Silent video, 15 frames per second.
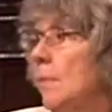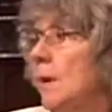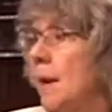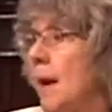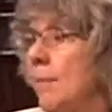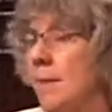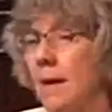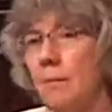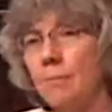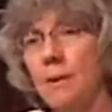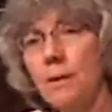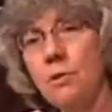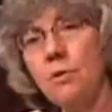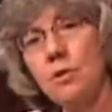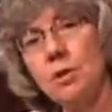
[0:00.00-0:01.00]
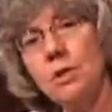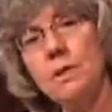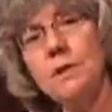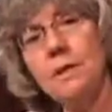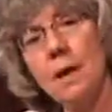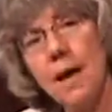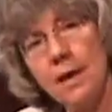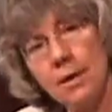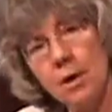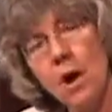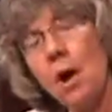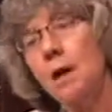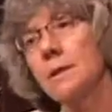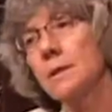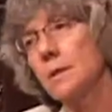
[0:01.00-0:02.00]
when I met Bintu, she still had
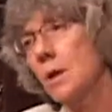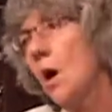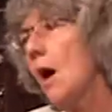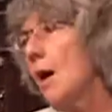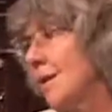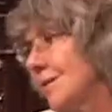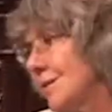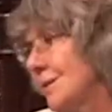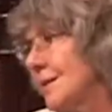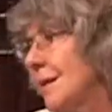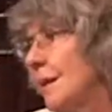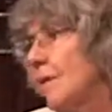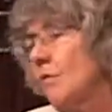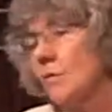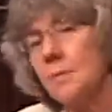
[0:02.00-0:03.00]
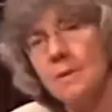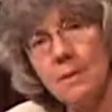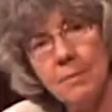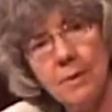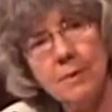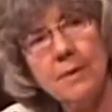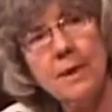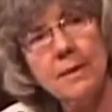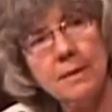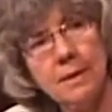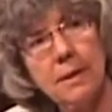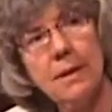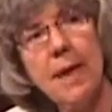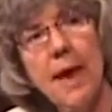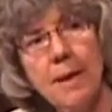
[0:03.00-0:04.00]
scars from some of the things
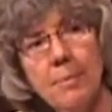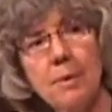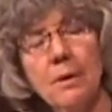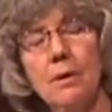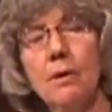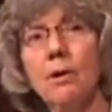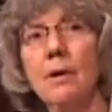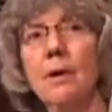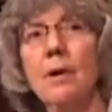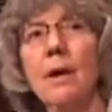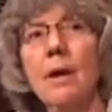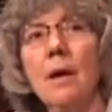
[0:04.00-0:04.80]
that had happened to her.